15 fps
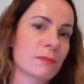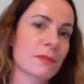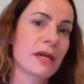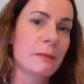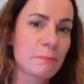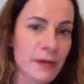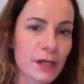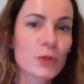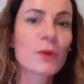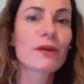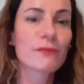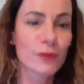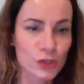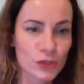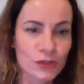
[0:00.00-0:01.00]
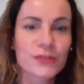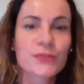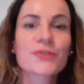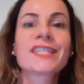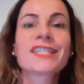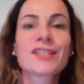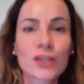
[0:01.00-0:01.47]
And by the way, financial
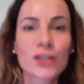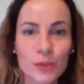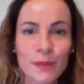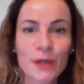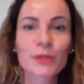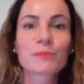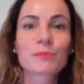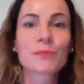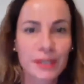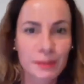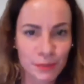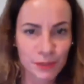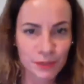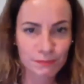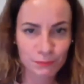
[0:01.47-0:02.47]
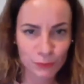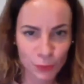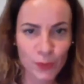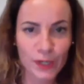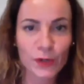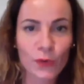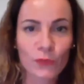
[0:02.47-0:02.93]
literacy is not about money, but
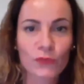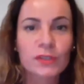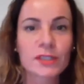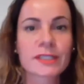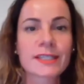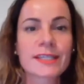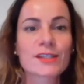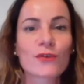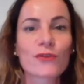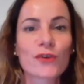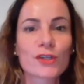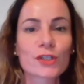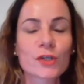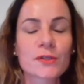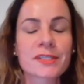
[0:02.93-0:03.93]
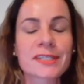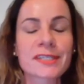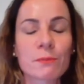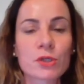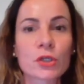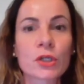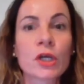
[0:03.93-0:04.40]
quite often this is the first
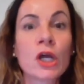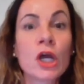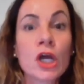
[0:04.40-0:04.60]
conception.